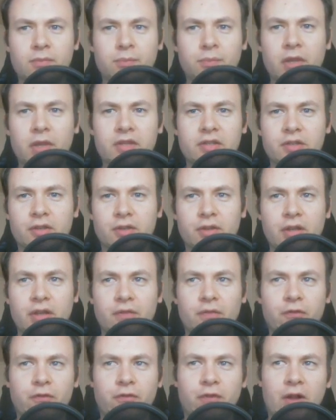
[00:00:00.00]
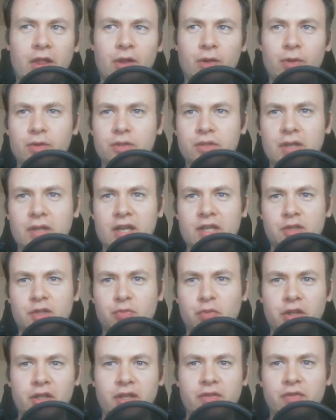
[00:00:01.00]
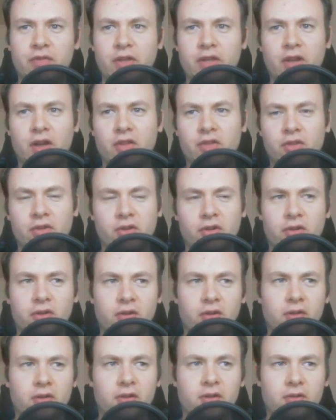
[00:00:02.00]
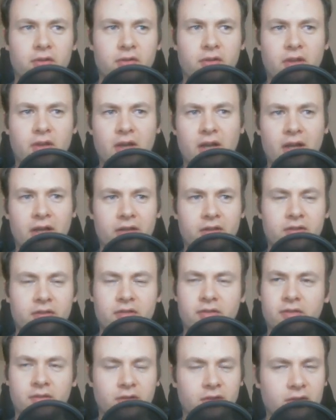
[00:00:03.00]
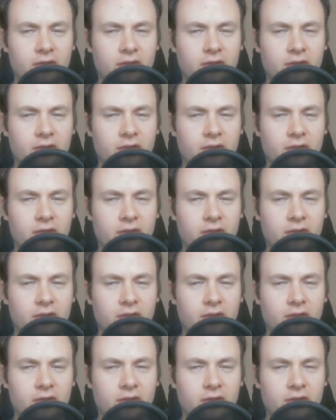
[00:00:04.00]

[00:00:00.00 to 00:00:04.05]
basically follow / believe in other gods.